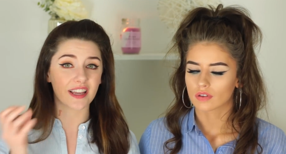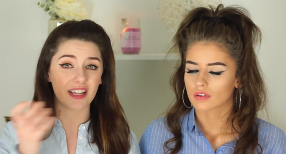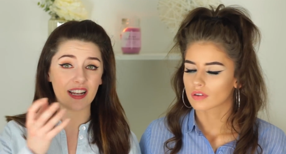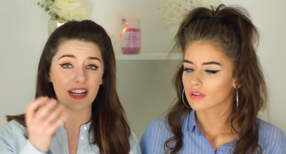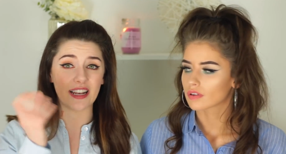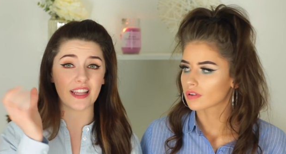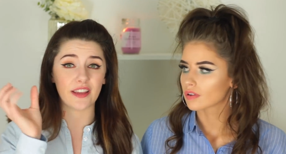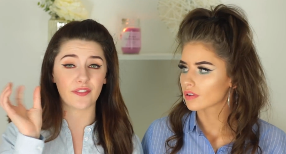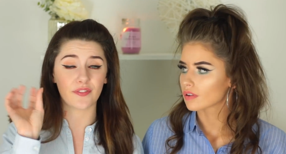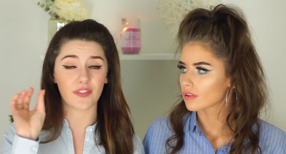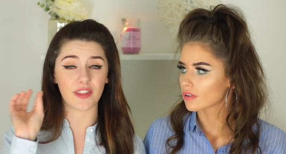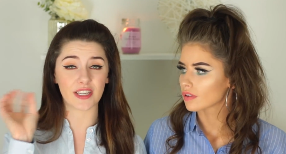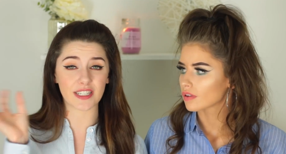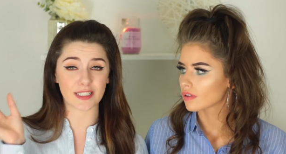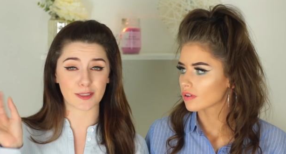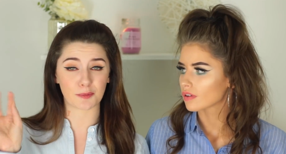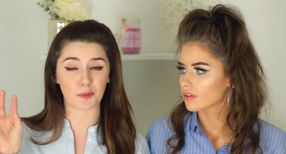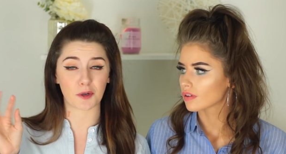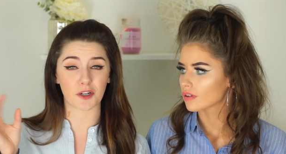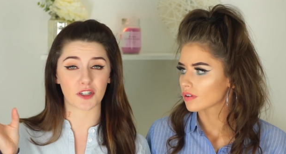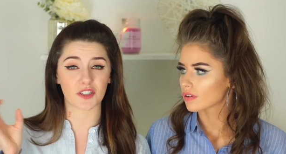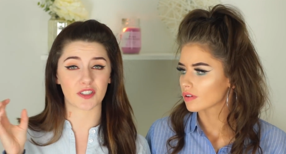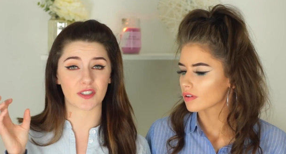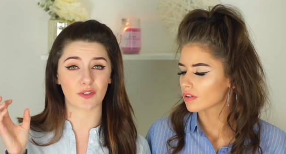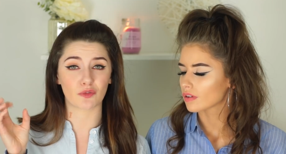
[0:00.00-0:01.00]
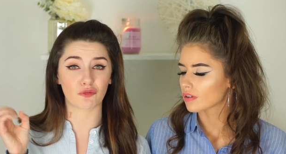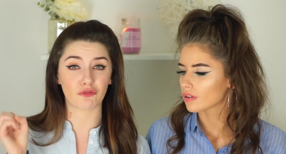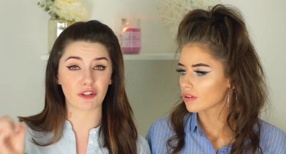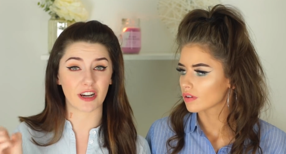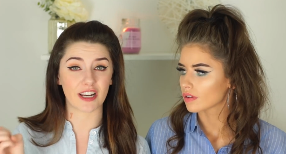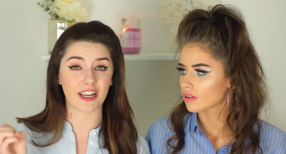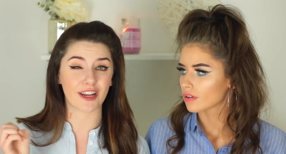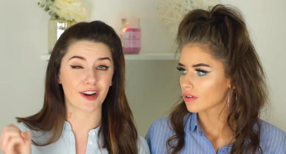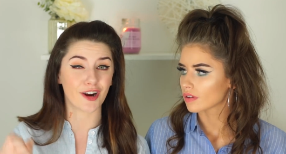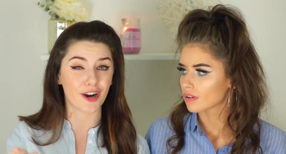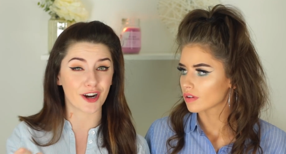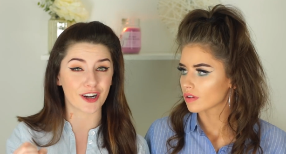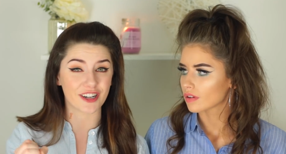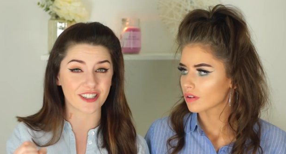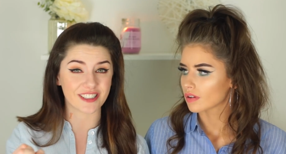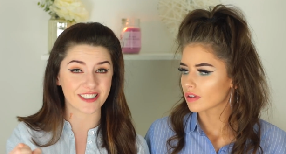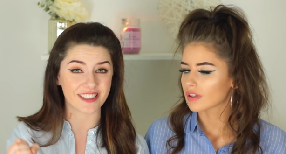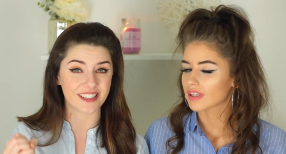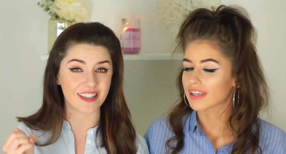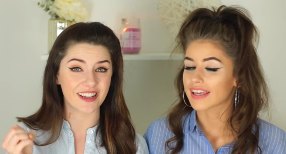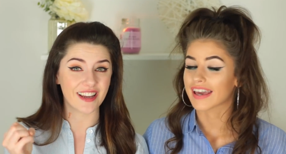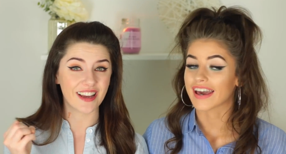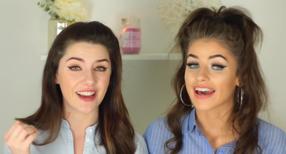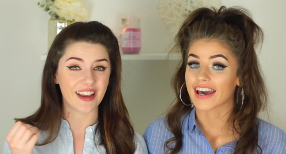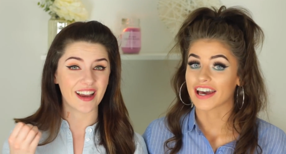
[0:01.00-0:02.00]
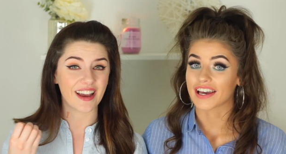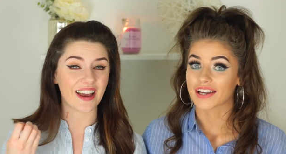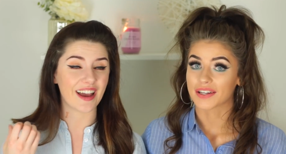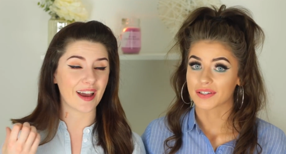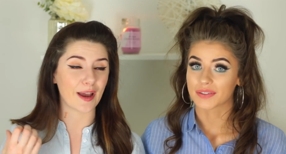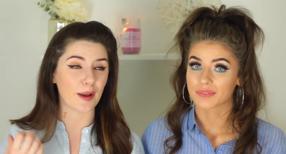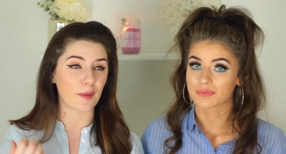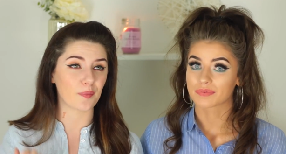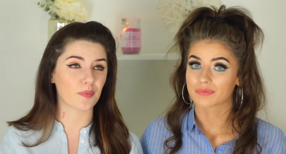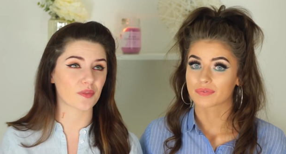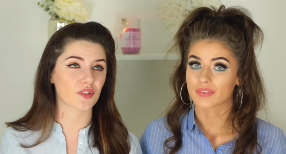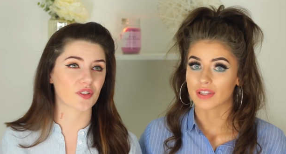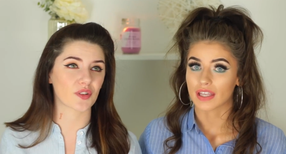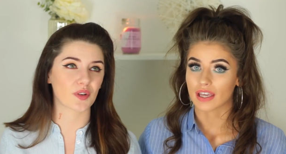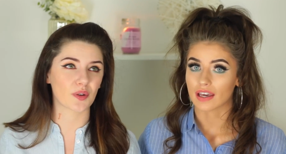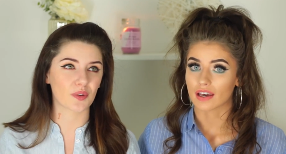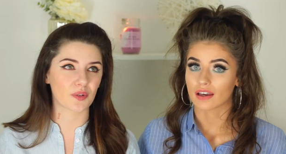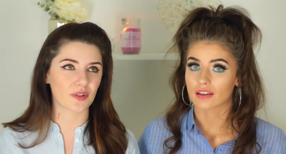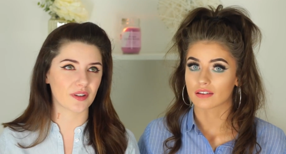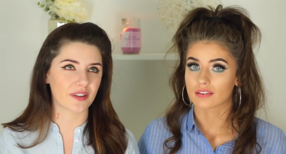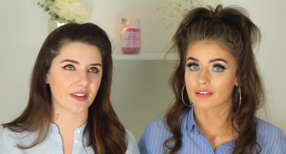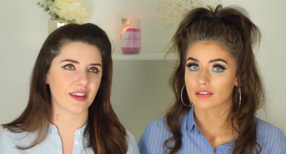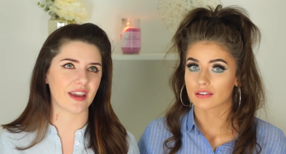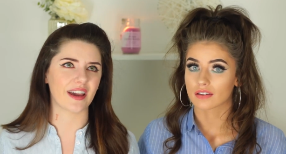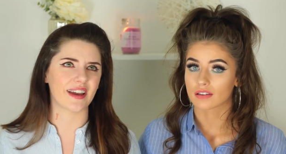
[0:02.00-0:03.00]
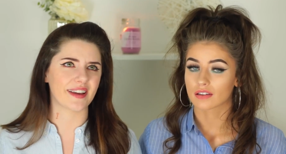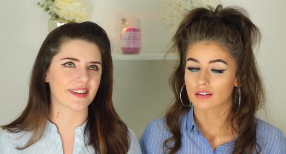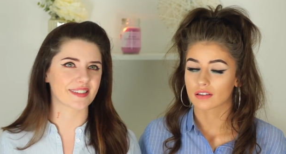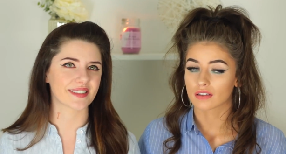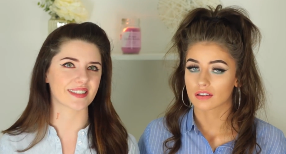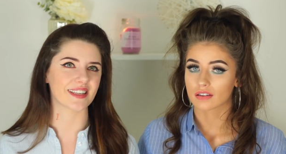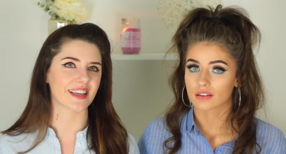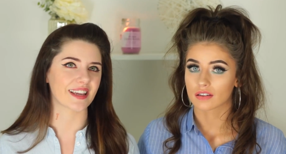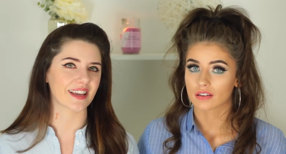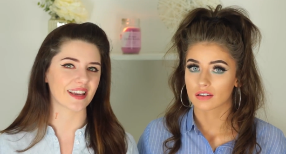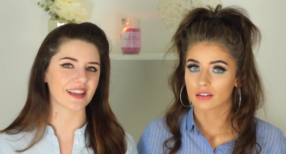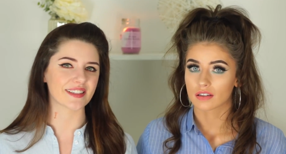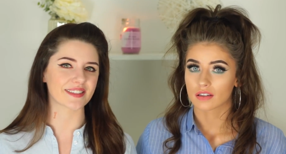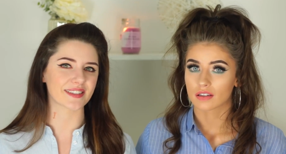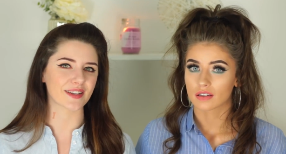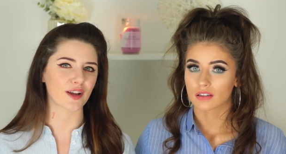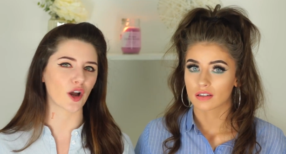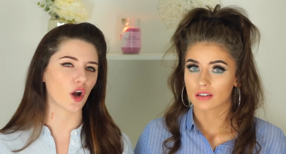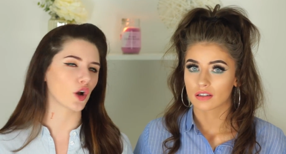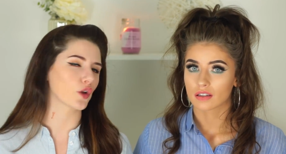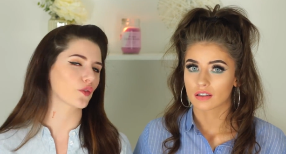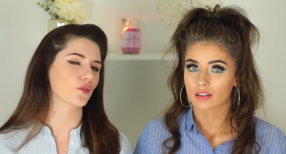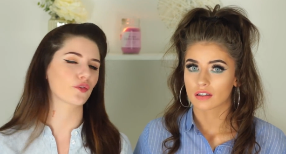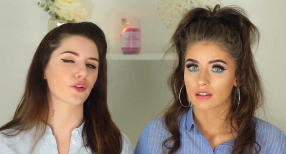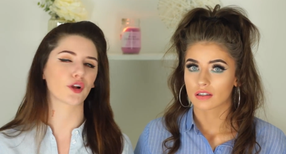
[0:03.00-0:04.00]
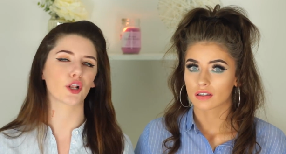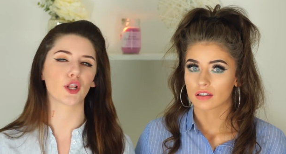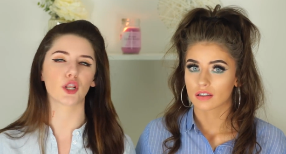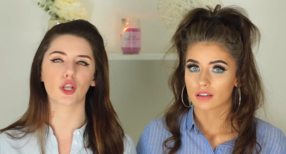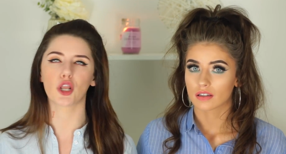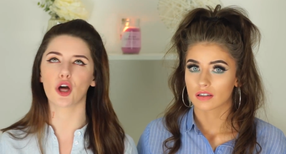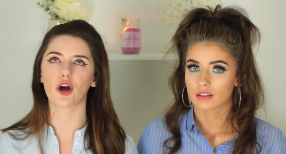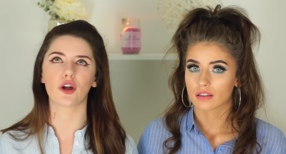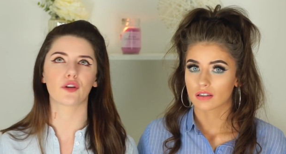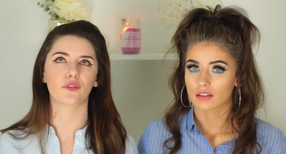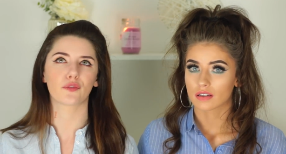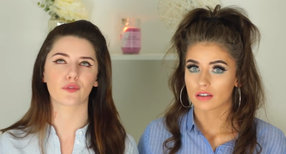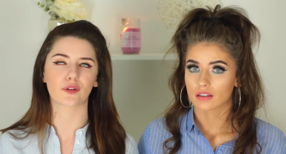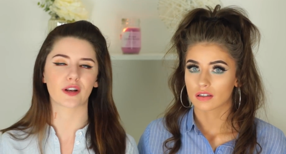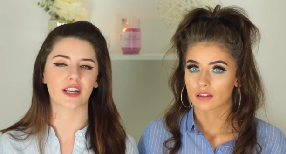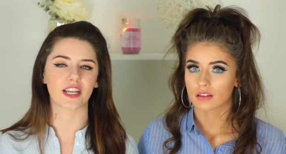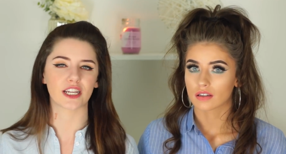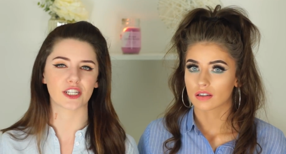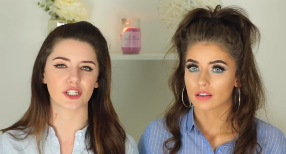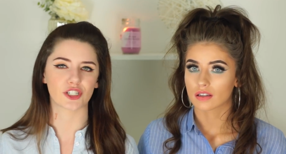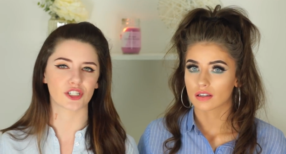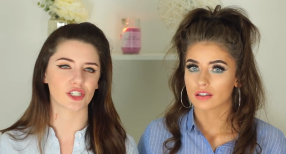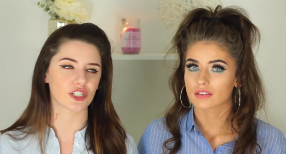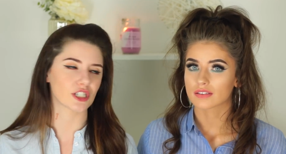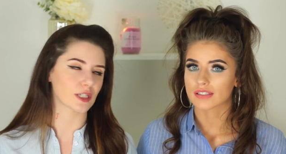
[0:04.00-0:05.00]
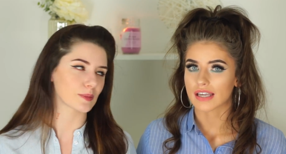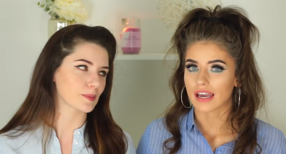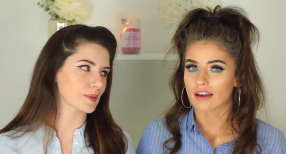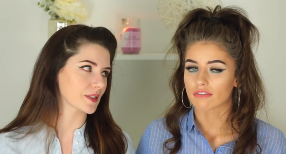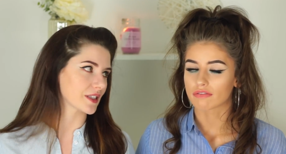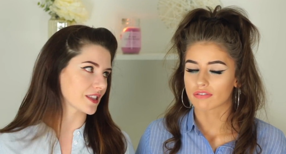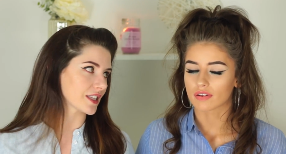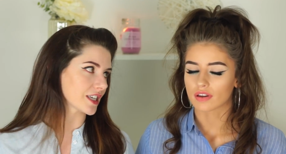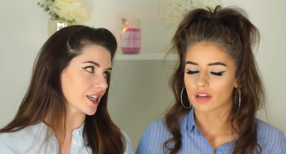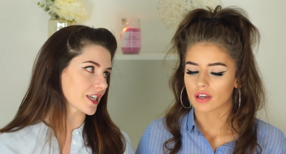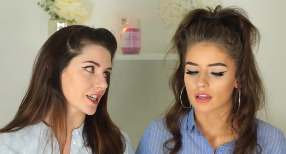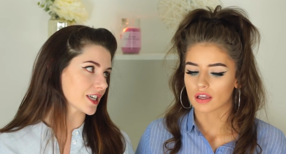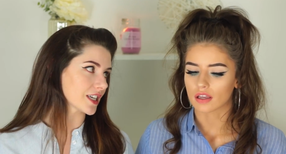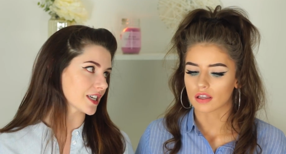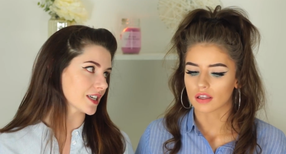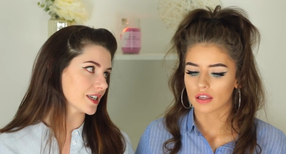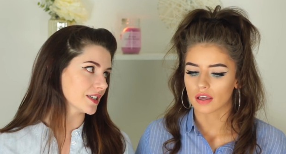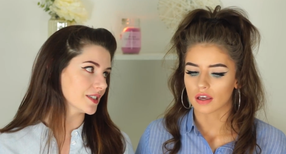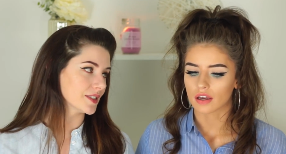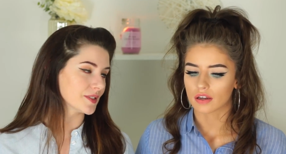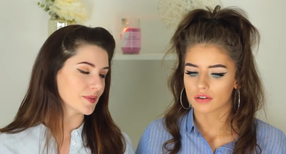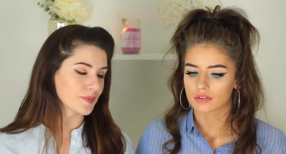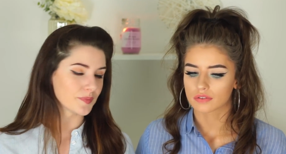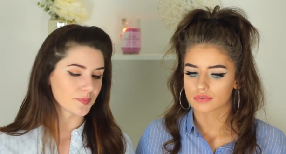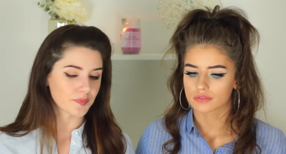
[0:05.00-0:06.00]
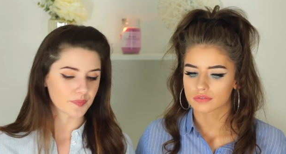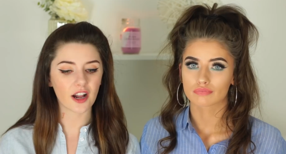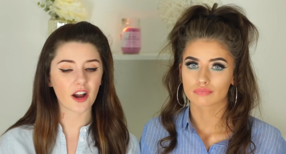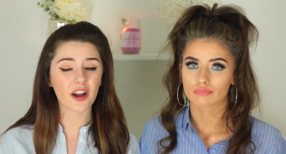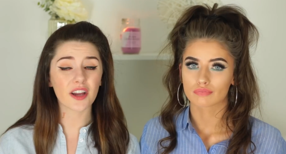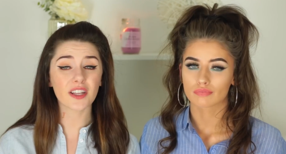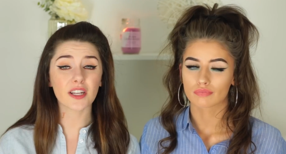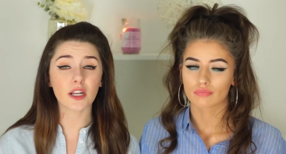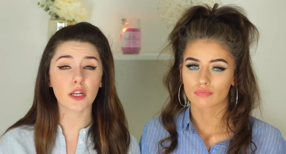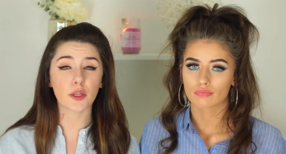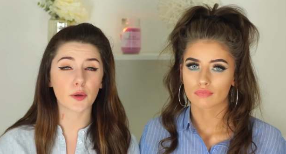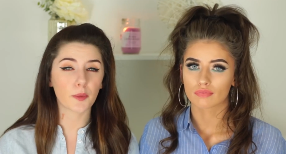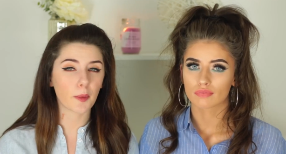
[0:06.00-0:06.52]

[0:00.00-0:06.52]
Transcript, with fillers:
Speaker 1: can leave this person really hurt yeah um so yes. yeah it's it, it's a con for a lot of relationships definitely yeah and kind of